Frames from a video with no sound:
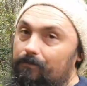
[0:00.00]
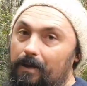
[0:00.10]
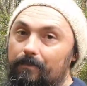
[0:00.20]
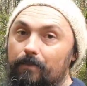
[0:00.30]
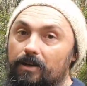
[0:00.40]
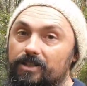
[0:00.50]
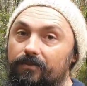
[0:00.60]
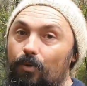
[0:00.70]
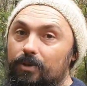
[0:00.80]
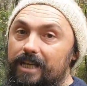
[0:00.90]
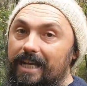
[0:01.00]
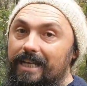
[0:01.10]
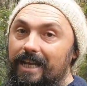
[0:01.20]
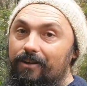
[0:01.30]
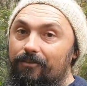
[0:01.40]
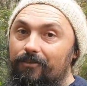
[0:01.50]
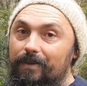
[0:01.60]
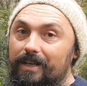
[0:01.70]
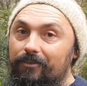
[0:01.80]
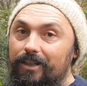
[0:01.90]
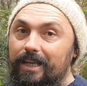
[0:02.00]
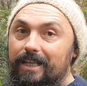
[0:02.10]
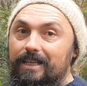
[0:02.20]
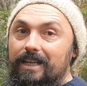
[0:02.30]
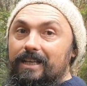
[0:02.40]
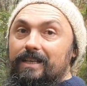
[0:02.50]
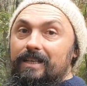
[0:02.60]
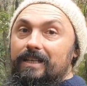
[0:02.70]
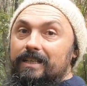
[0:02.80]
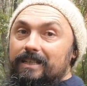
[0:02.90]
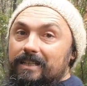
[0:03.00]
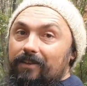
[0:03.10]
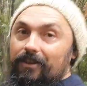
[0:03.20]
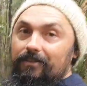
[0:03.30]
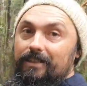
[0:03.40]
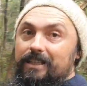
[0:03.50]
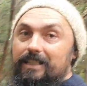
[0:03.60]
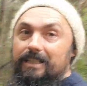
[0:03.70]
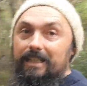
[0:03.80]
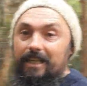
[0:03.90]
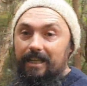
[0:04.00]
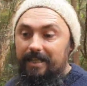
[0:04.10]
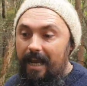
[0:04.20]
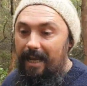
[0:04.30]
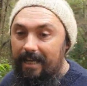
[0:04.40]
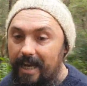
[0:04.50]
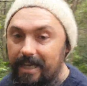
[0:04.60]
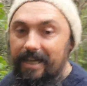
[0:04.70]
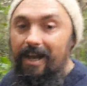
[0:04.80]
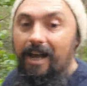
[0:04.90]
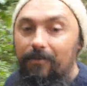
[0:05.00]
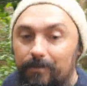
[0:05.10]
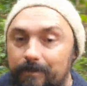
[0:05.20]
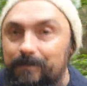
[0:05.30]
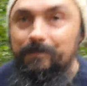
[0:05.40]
but most of all take care of them and everything come on and that and then yeah um